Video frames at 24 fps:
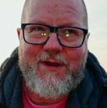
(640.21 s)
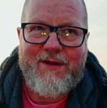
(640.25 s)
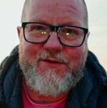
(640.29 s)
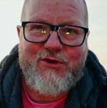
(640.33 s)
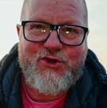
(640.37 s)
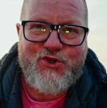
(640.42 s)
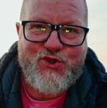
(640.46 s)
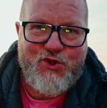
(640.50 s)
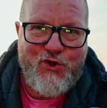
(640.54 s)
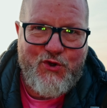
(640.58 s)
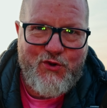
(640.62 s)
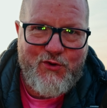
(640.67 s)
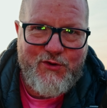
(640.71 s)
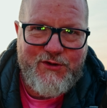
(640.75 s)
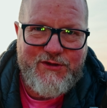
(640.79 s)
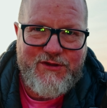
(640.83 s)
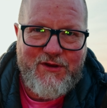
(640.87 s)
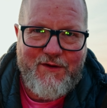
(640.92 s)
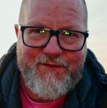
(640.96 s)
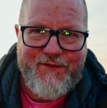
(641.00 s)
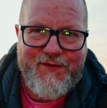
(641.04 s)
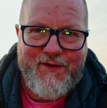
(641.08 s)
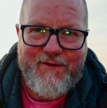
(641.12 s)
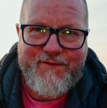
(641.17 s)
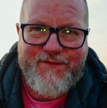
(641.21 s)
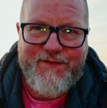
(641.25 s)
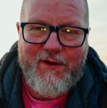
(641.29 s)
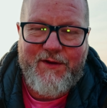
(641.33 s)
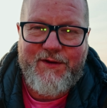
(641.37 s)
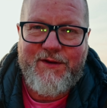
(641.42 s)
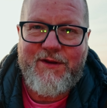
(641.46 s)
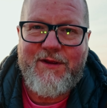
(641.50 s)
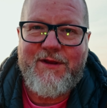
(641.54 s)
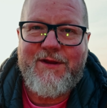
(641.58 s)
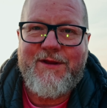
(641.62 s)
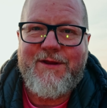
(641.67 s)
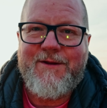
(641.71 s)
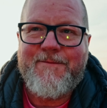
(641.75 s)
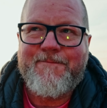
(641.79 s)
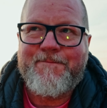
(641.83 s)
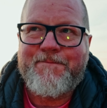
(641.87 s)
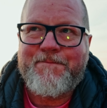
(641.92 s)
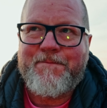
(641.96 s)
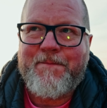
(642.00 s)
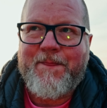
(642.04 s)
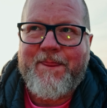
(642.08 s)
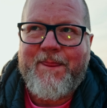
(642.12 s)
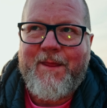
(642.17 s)
the studio stuff that I've done,
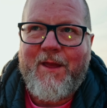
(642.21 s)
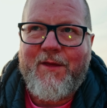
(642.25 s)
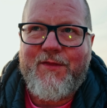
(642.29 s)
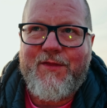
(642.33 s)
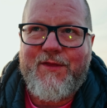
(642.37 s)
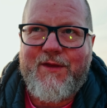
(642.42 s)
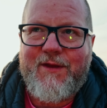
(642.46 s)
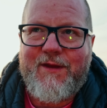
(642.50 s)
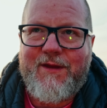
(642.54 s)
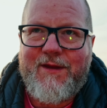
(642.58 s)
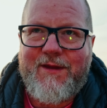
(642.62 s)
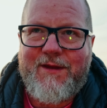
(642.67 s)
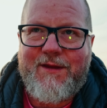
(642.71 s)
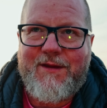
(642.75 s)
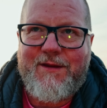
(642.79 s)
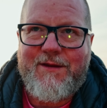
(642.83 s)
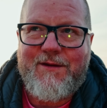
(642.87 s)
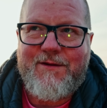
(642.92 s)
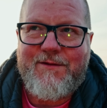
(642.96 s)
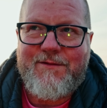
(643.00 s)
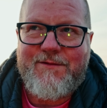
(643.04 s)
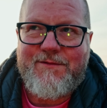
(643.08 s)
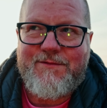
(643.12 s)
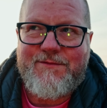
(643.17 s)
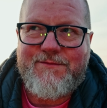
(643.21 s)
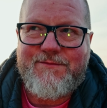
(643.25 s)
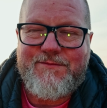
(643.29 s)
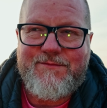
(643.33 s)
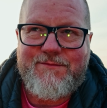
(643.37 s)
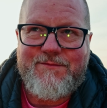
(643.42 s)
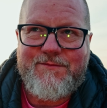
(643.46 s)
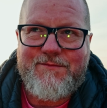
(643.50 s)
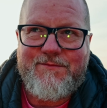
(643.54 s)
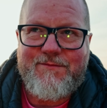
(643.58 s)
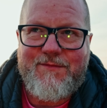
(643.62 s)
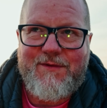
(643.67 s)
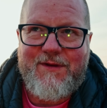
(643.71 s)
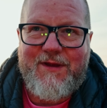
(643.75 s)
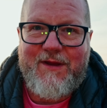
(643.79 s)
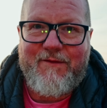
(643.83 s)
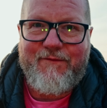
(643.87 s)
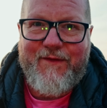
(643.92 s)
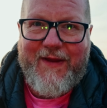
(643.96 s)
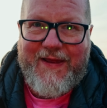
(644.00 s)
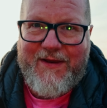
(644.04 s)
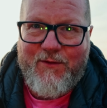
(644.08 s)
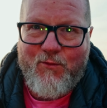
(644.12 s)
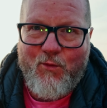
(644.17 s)
the
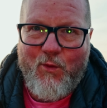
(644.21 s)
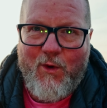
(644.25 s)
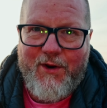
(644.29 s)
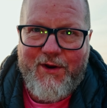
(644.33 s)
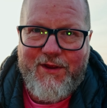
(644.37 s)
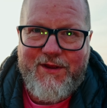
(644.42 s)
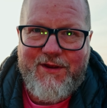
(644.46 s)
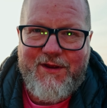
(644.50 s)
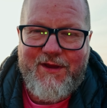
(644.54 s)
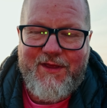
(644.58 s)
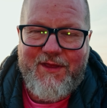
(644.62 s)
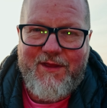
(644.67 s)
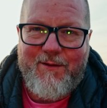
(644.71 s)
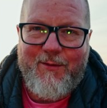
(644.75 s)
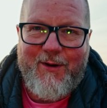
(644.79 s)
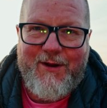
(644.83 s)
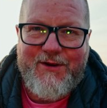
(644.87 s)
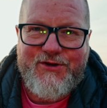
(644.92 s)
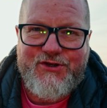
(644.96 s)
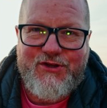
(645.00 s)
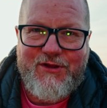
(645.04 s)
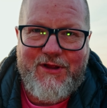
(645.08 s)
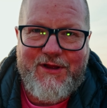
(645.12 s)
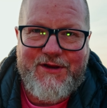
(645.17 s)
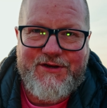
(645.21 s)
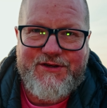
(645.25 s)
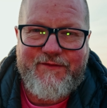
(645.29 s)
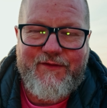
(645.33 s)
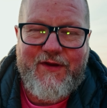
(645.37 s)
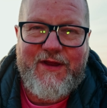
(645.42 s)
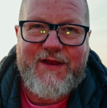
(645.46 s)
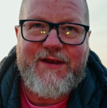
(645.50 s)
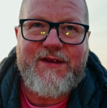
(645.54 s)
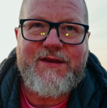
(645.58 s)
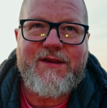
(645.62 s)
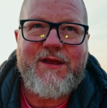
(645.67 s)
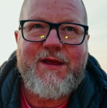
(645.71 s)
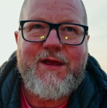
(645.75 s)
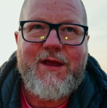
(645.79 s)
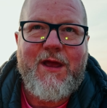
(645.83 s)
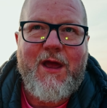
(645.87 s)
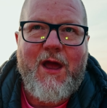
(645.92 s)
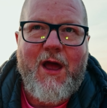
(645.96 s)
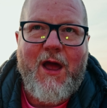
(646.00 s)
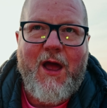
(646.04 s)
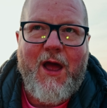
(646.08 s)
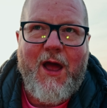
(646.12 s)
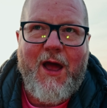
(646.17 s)
event work at the martial arts event,
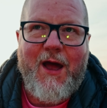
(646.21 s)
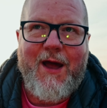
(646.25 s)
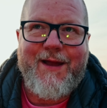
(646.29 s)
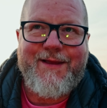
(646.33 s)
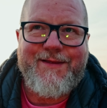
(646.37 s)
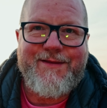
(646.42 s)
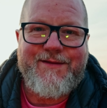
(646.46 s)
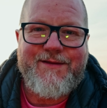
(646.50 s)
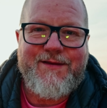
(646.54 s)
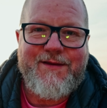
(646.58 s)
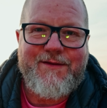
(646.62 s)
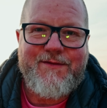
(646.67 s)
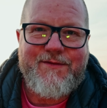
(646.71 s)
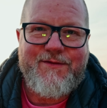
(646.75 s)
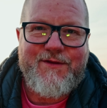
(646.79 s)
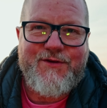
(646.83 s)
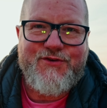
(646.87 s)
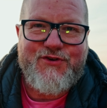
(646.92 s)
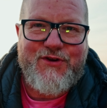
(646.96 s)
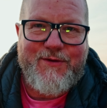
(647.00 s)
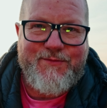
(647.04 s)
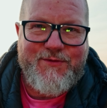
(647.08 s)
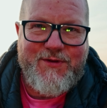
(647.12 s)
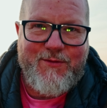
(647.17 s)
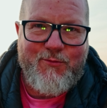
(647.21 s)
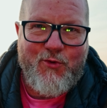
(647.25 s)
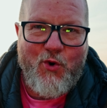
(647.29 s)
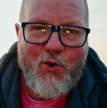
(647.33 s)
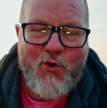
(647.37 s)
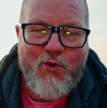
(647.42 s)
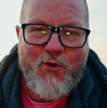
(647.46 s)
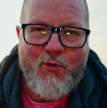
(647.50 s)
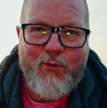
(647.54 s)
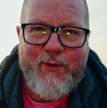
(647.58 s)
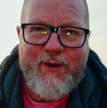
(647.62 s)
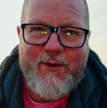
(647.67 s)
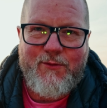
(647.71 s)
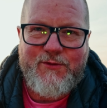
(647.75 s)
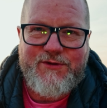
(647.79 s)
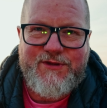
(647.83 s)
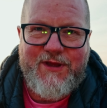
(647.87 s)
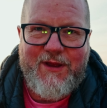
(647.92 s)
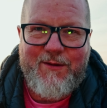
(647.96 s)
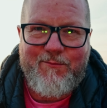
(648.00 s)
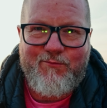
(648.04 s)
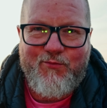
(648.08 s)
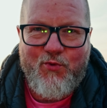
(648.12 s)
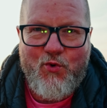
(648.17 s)
and the trip to Morocco where I was
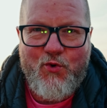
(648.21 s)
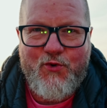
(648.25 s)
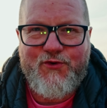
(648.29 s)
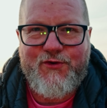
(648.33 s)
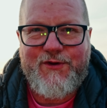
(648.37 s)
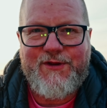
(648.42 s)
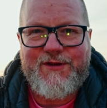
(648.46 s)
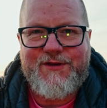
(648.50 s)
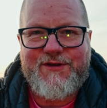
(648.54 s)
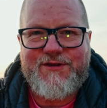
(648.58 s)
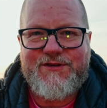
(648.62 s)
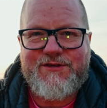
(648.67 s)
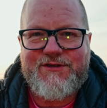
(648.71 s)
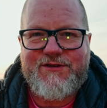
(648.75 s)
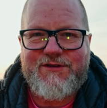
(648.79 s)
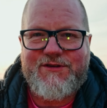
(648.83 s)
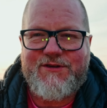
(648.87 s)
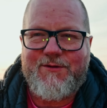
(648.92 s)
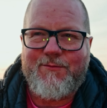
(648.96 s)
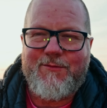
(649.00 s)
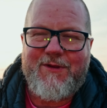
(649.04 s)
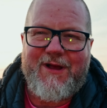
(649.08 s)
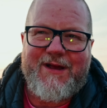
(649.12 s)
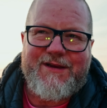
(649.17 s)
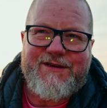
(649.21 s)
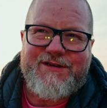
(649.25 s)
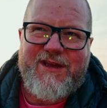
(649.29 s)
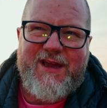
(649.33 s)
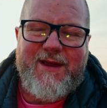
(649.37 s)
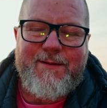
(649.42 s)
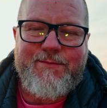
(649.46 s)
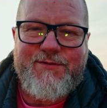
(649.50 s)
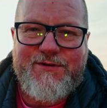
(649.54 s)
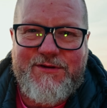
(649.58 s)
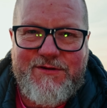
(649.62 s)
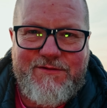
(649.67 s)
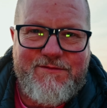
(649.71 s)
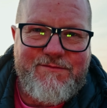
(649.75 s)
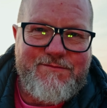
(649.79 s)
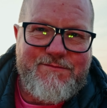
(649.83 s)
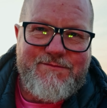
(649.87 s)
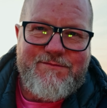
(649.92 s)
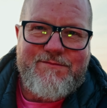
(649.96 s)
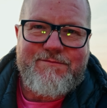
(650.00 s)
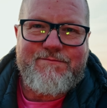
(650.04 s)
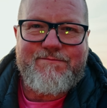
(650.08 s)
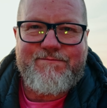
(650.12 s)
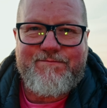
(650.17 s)
taking portraits, some landscapes and
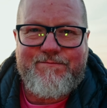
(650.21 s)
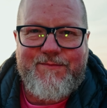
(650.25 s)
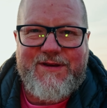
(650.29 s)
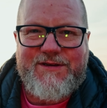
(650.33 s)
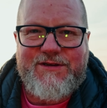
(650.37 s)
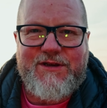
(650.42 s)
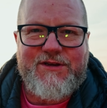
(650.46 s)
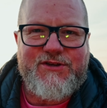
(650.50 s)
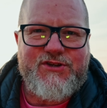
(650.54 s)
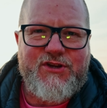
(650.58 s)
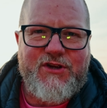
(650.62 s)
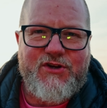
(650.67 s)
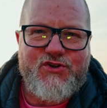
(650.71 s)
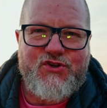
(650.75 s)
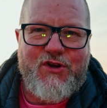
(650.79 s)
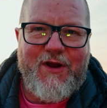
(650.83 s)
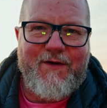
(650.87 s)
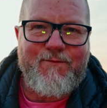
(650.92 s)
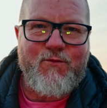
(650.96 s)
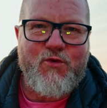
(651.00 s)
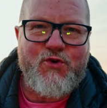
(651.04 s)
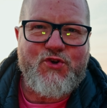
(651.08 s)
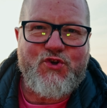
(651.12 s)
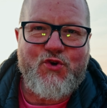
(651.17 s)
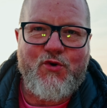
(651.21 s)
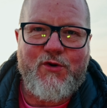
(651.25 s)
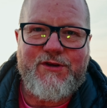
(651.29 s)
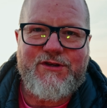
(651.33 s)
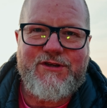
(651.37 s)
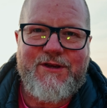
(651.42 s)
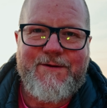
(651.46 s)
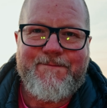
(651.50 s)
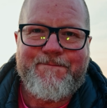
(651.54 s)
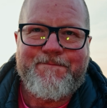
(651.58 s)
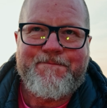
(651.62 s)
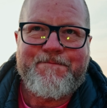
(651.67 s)
basic sort of travel shots,